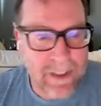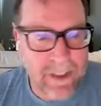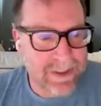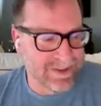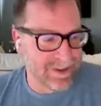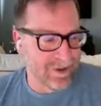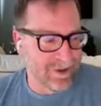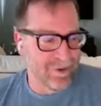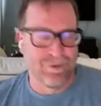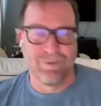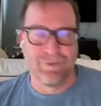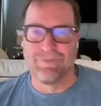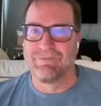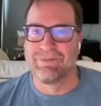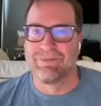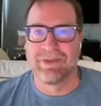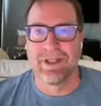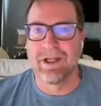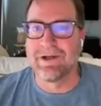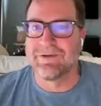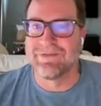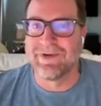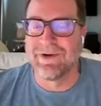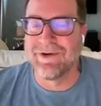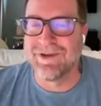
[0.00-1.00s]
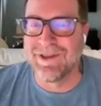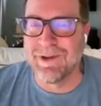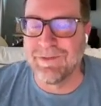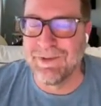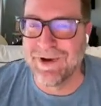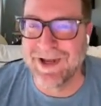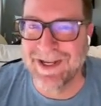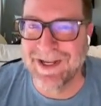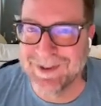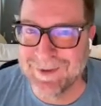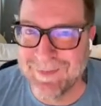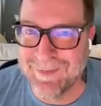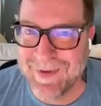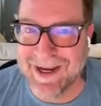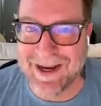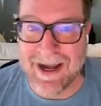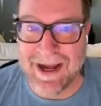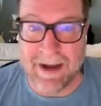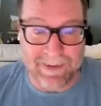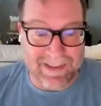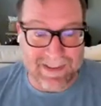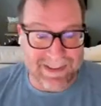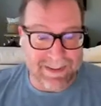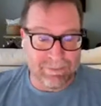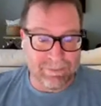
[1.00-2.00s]
So you can fill in the blanks of my
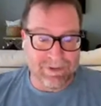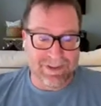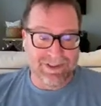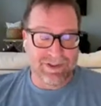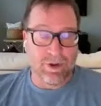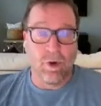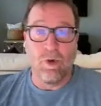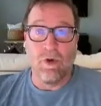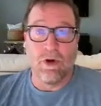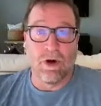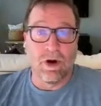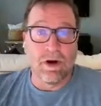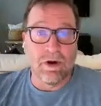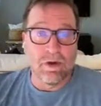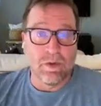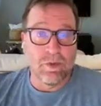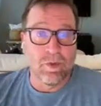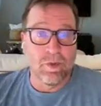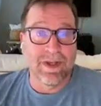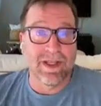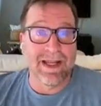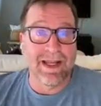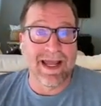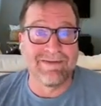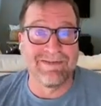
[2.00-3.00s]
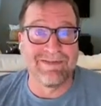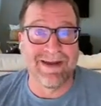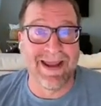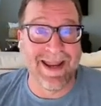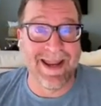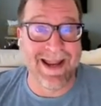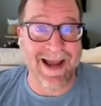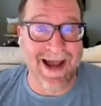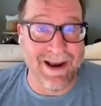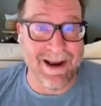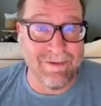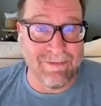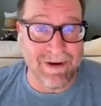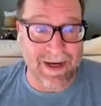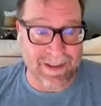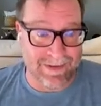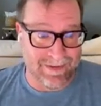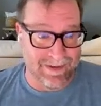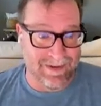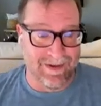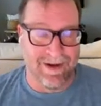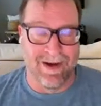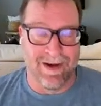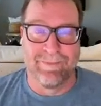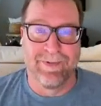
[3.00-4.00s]
copy templates, or we can have AI write
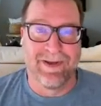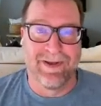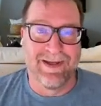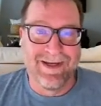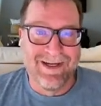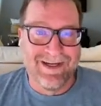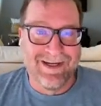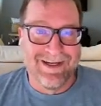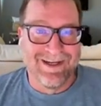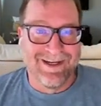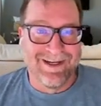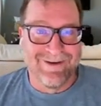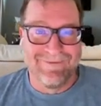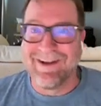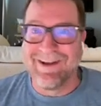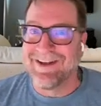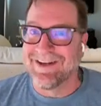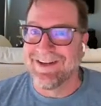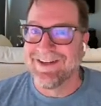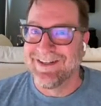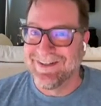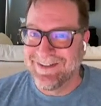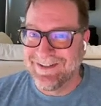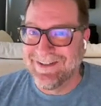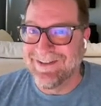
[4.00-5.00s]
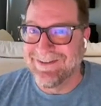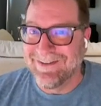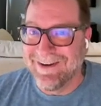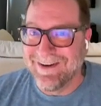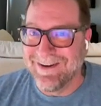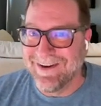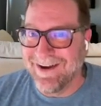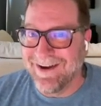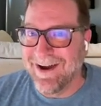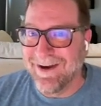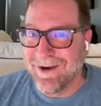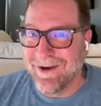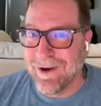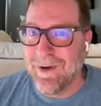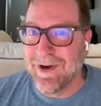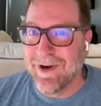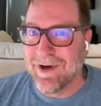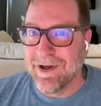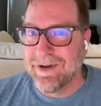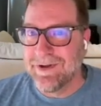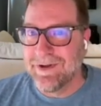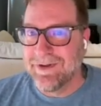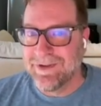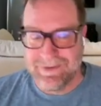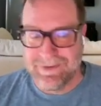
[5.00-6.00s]
the copy because I know how
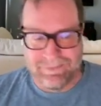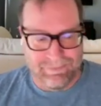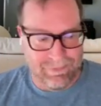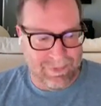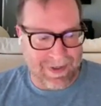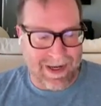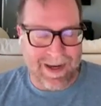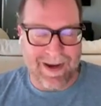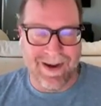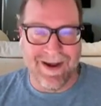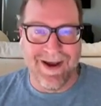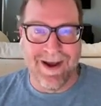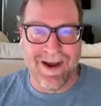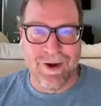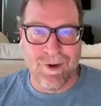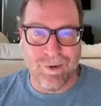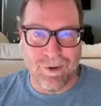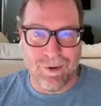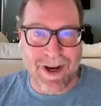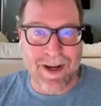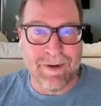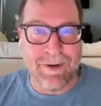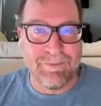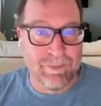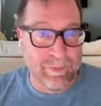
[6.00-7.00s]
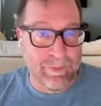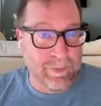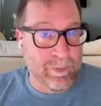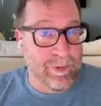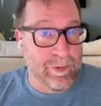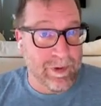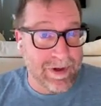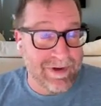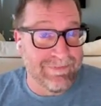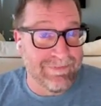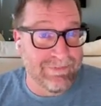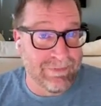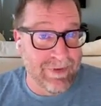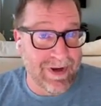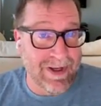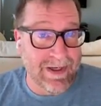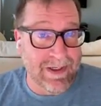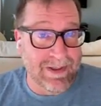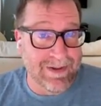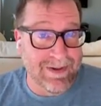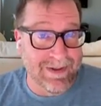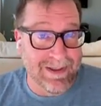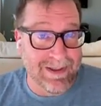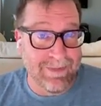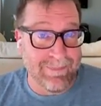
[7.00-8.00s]
to use AI to write pretty
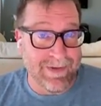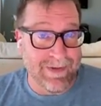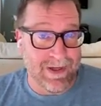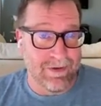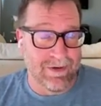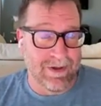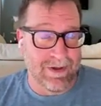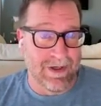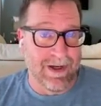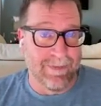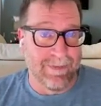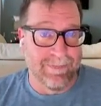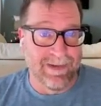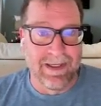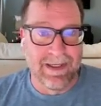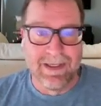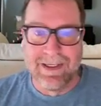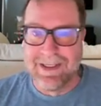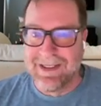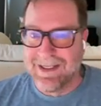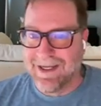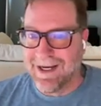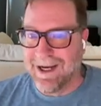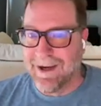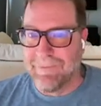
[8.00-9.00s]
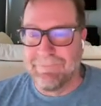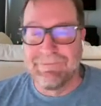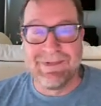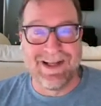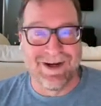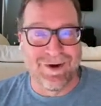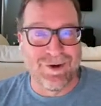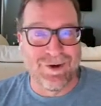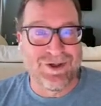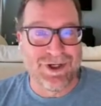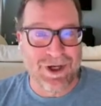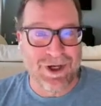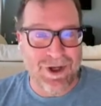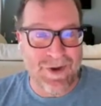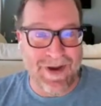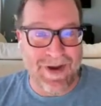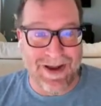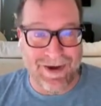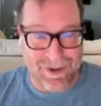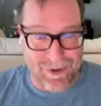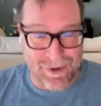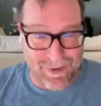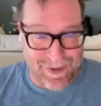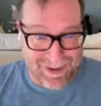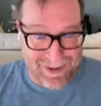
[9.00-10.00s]
freaking good email copy. And I'll show you how
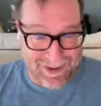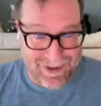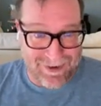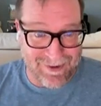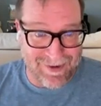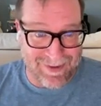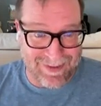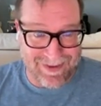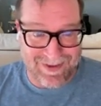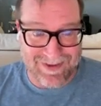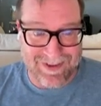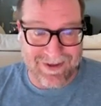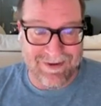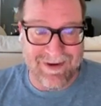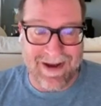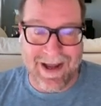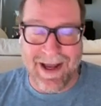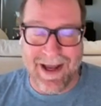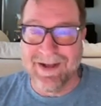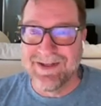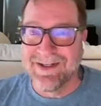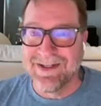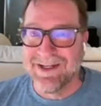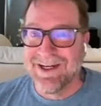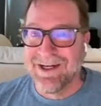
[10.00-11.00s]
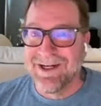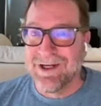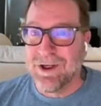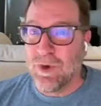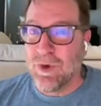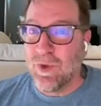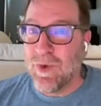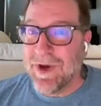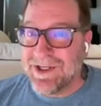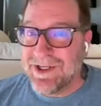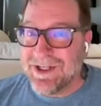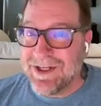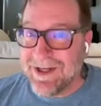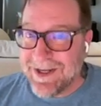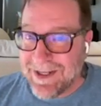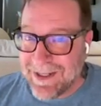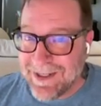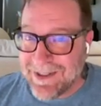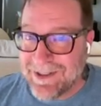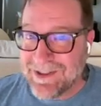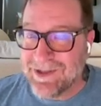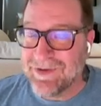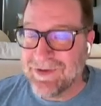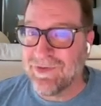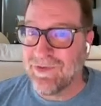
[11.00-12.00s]
to do it during this class, which
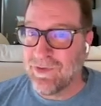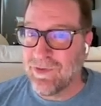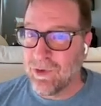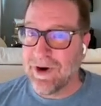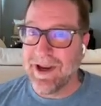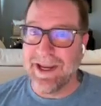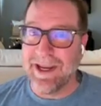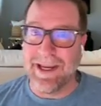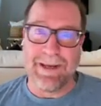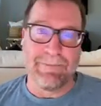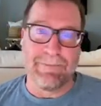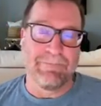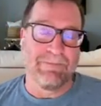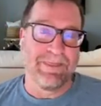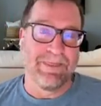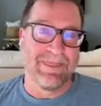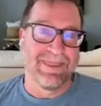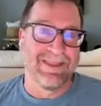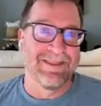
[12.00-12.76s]
is free.